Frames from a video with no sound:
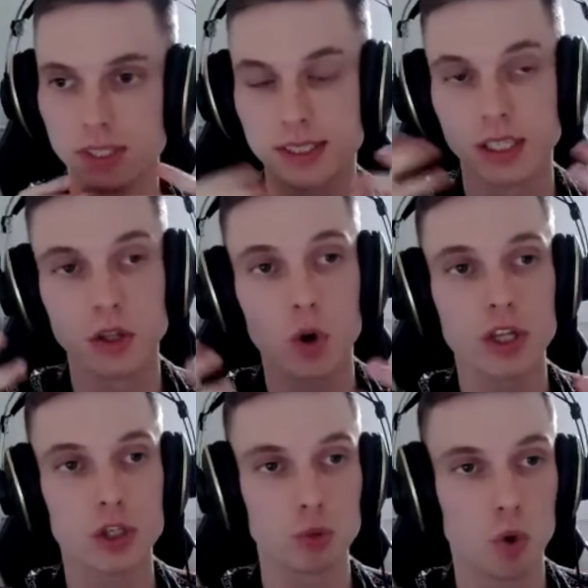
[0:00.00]

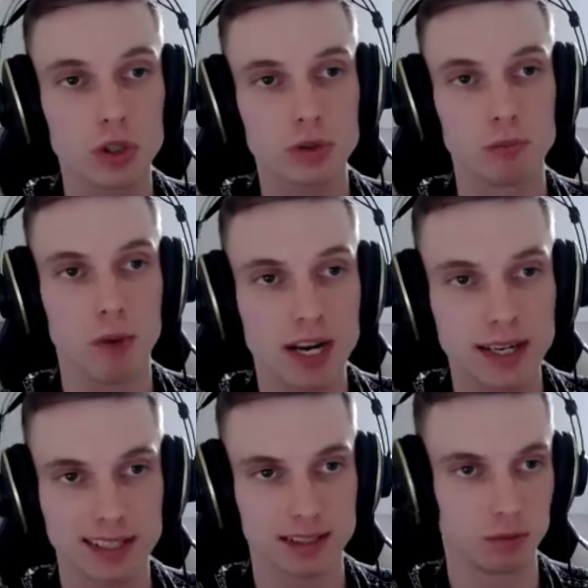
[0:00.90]
knowledge what
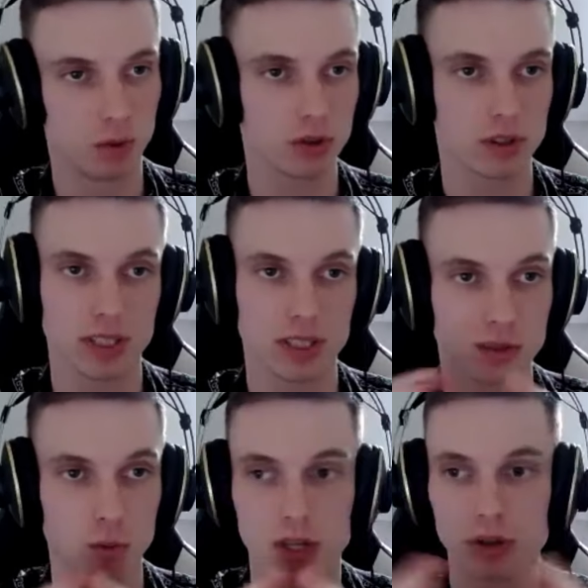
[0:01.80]
market wants is
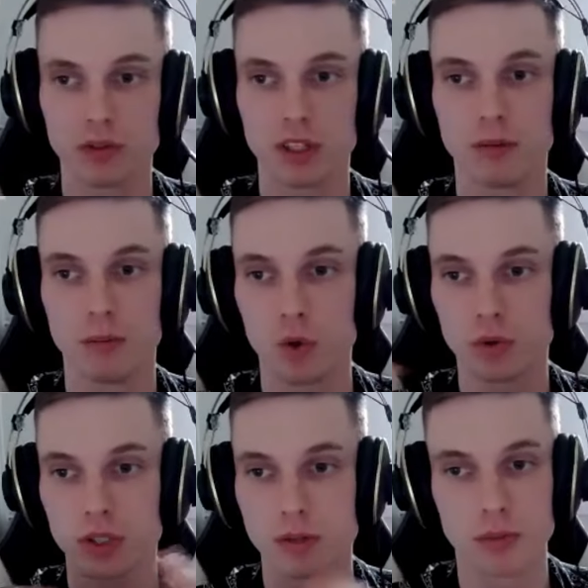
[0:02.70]
one of the
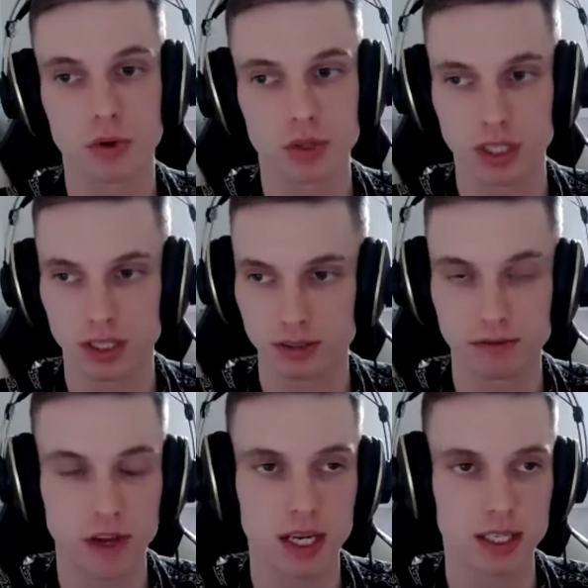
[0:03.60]
most important
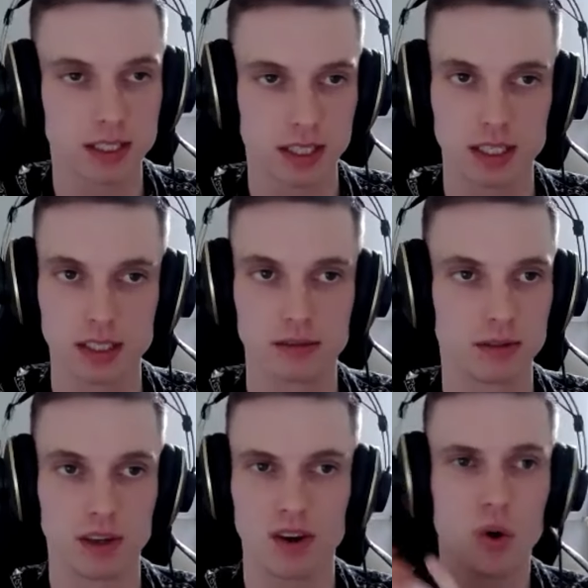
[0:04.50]
things in
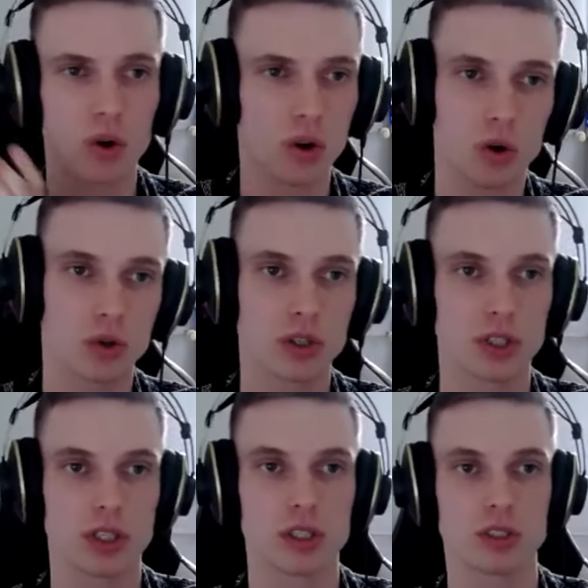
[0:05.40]

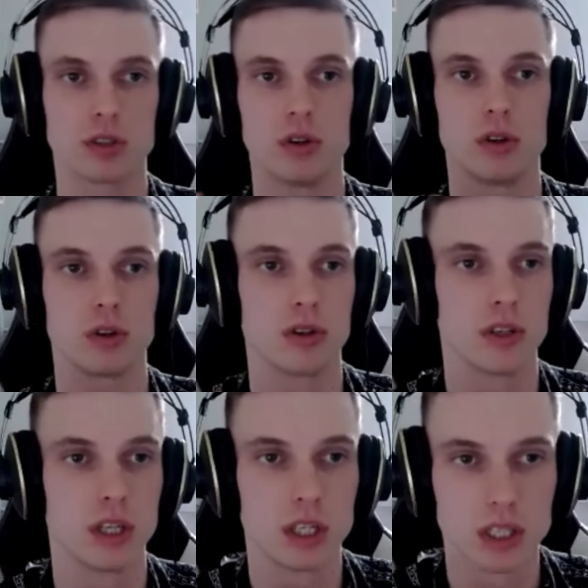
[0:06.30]
courses
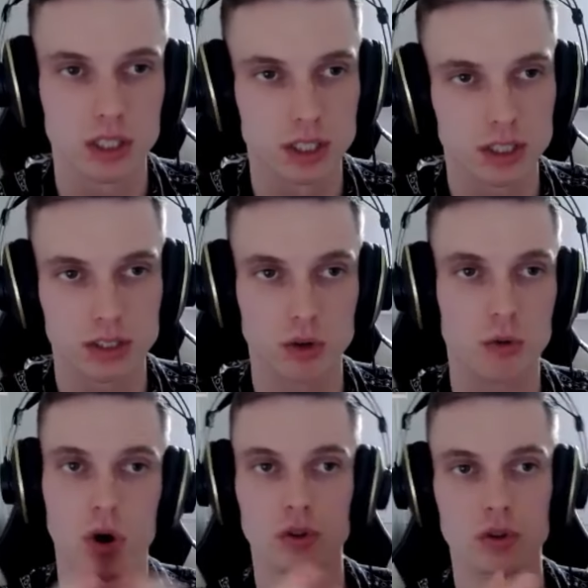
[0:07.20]
or some
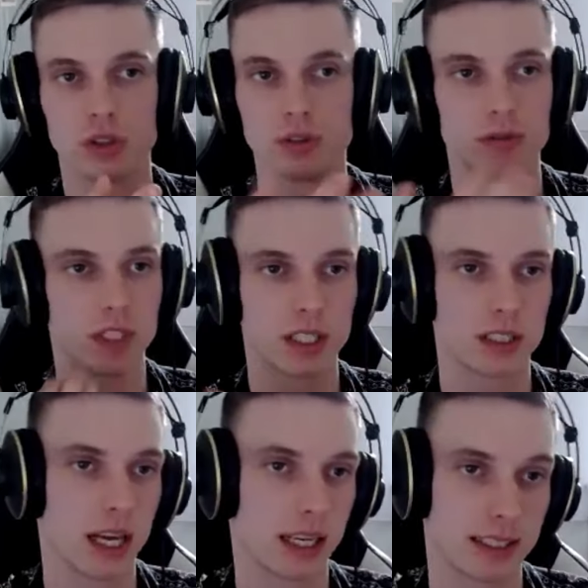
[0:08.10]
other things
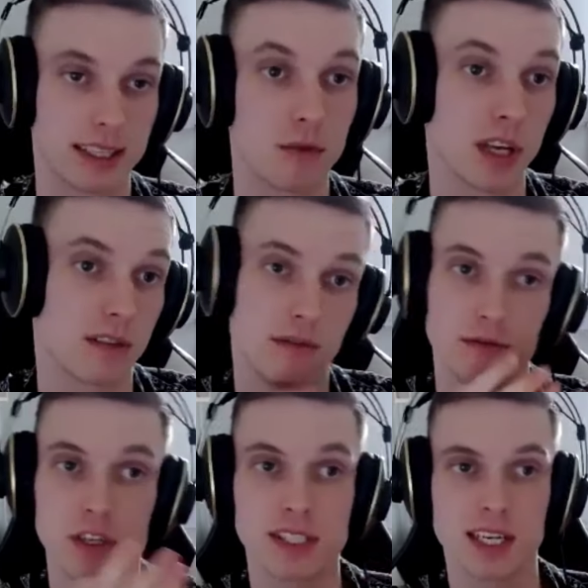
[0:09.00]
like selling
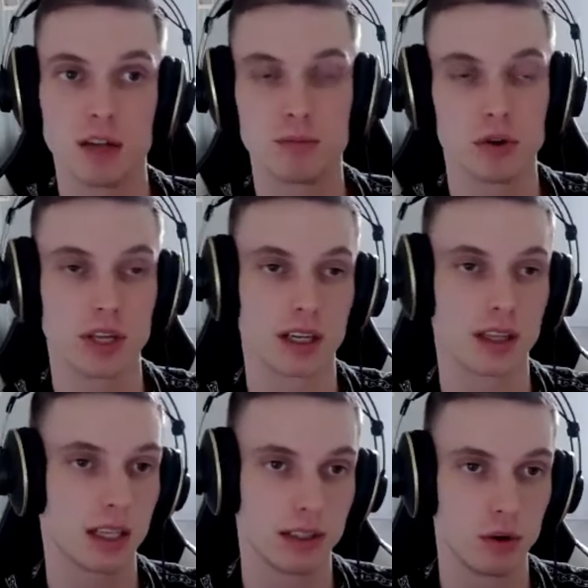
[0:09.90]
physical products
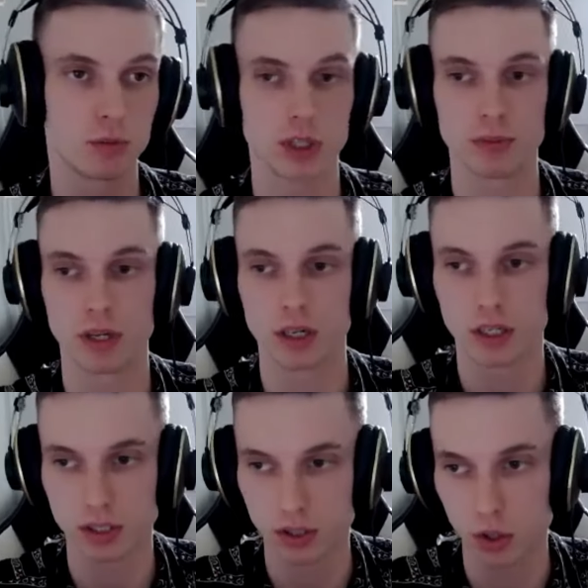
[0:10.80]
like dropshipping.
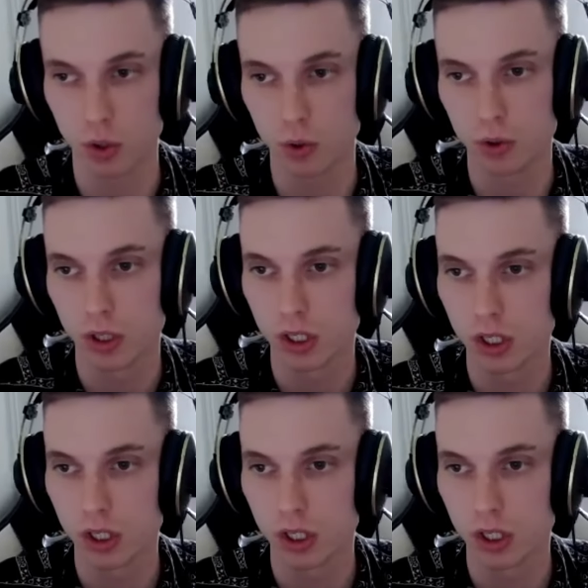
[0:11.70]
So